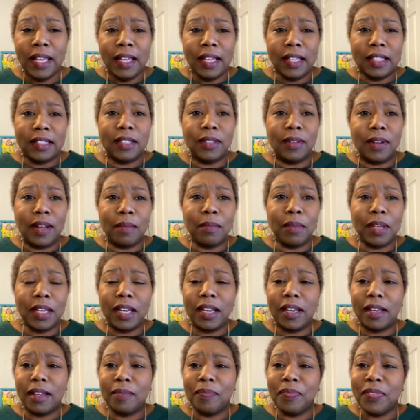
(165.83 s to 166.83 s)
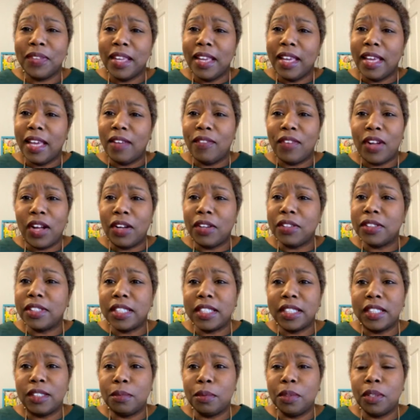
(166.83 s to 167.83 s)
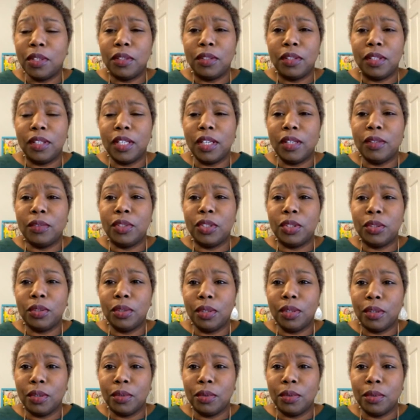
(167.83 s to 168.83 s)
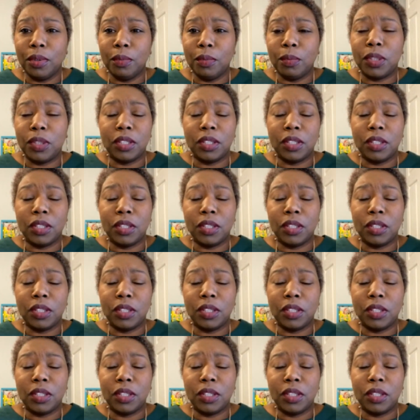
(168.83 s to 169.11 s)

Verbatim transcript: And so I'm going to have all the links below to her group.